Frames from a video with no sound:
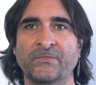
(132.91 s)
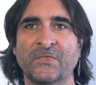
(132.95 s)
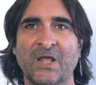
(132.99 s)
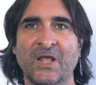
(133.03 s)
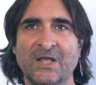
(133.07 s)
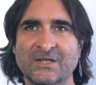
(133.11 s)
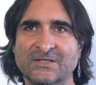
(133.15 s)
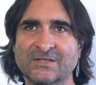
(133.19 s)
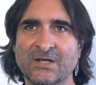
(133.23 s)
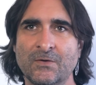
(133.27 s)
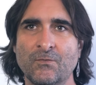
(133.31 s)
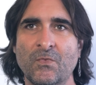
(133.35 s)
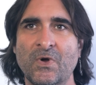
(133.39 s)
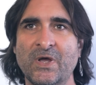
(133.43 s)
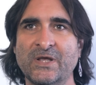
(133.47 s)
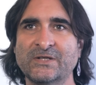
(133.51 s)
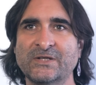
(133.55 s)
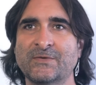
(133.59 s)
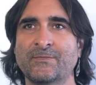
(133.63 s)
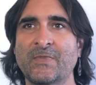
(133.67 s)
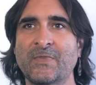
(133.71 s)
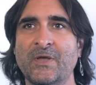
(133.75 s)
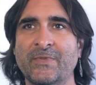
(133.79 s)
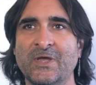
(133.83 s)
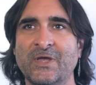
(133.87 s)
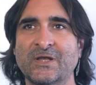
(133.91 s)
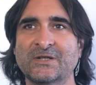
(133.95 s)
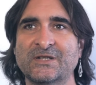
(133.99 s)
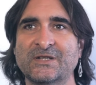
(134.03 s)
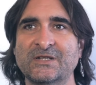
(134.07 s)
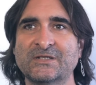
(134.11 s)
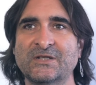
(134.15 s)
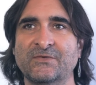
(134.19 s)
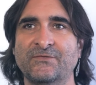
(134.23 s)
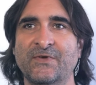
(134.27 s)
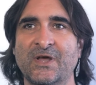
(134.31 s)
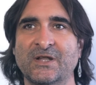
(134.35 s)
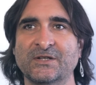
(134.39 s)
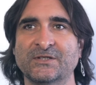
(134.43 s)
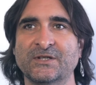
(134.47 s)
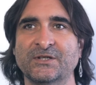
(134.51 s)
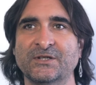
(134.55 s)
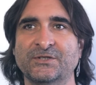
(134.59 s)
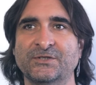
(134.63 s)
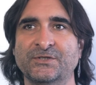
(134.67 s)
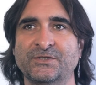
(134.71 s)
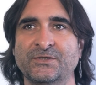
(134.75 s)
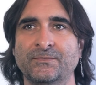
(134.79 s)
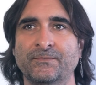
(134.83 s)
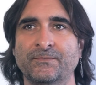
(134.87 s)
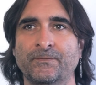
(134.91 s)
In some ways, it may be a disadvantage.